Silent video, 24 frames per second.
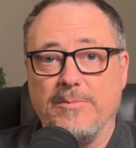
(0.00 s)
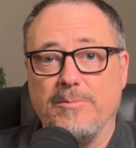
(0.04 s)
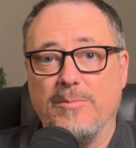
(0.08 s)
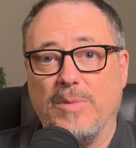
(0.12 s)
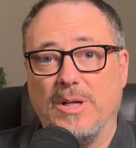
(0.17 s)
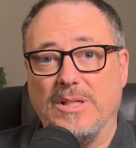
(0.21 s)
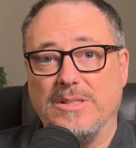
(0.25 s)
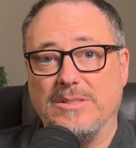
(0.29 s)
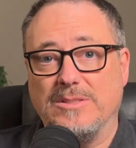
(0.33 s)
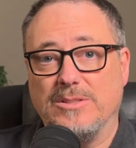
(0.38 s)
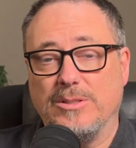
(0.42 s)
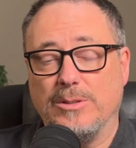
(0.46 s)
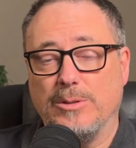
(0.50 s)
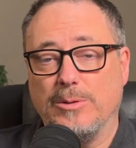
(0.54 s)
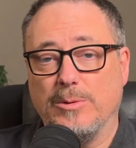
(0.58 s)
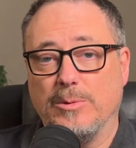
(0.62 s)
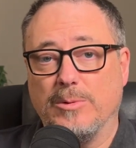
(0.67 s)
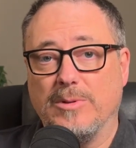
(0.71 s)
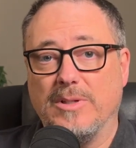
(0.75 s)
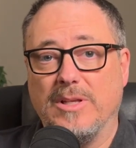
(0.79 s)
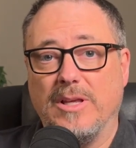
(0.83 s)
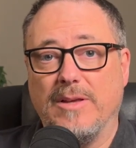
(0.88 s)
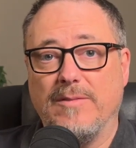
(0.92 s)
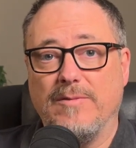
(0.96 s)
but to
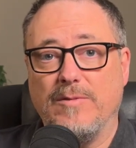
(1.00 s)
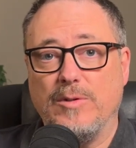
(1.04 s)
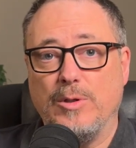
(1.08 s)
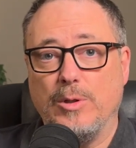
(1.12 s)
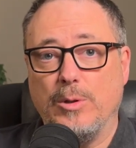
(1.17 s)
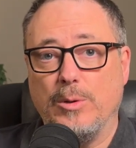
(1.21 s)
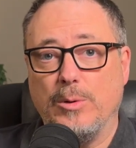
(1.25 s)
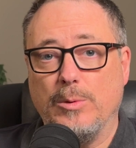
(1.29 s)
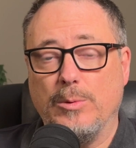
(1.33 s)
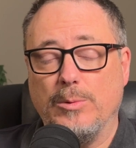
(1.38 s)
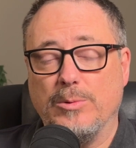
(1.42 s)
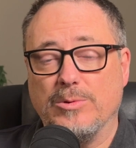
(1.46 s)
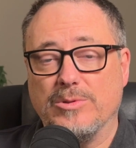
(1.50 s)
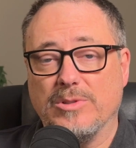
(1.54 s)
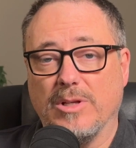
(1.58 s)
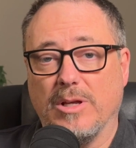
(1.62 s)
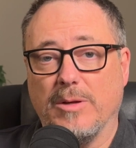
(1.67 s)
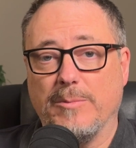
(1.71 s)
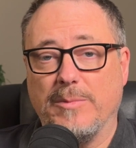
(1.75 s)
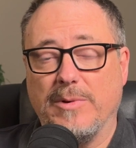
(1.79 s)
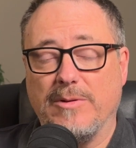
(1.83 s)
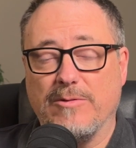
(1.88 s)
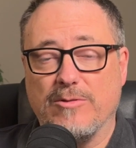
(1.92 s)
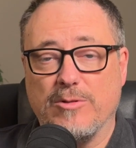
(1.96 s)
give you
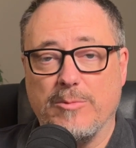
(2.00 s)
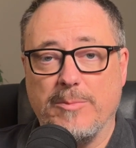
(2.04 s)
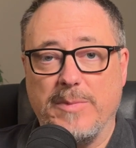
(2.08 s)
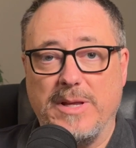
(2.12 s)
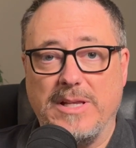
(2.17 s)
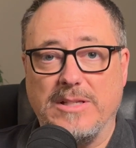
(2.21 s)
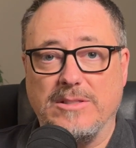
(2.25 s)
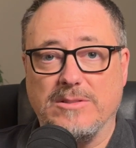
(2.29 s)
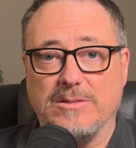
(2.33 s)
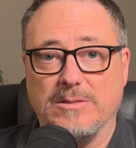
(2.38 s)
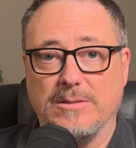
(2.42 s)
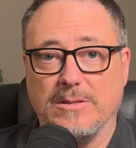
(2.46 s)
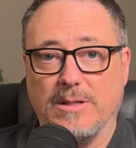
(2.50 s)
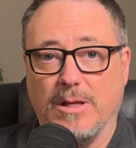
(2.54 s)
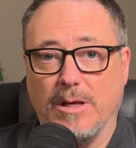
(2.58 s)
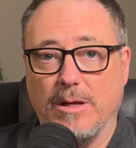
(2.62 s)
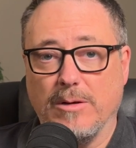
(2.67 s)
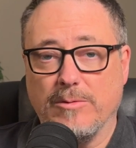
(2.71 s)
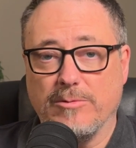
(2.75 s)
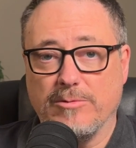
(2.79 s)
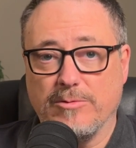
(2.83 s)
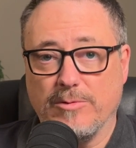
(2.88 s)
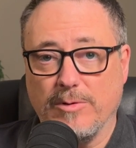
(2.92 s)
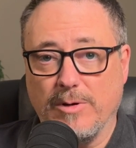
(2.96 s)
some information
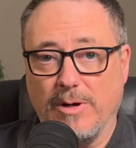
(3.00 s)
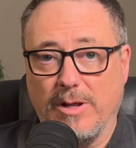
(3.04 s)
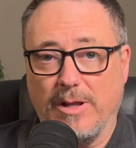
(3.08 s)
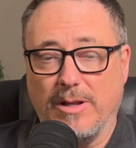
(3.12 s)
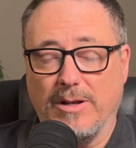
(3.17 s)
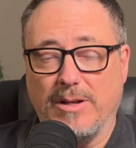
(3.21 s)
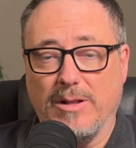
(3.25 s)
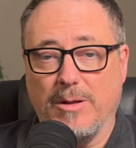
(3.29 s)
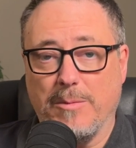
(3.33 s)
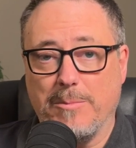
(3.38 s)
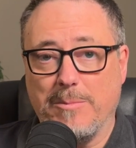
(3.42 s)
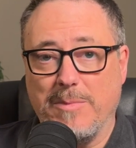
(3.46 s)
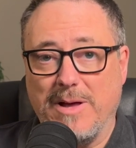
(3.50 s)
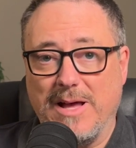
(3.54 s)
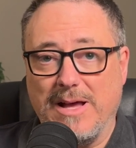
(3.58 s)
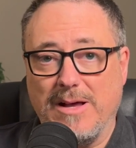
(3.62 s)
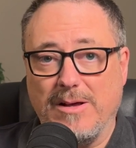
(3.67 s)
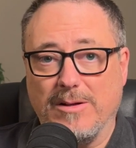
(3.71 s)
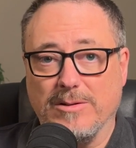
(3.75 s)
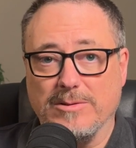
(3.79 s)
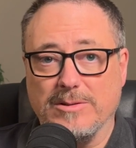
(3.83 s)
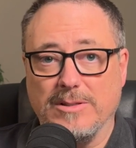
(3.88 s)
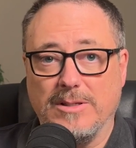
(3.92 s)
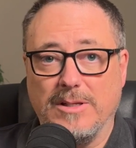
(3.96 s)
up front
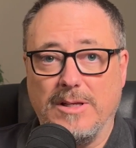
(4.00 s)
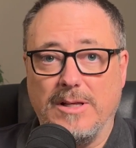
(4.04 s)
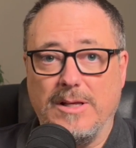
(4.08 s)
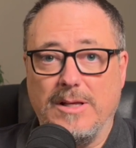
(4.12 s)
about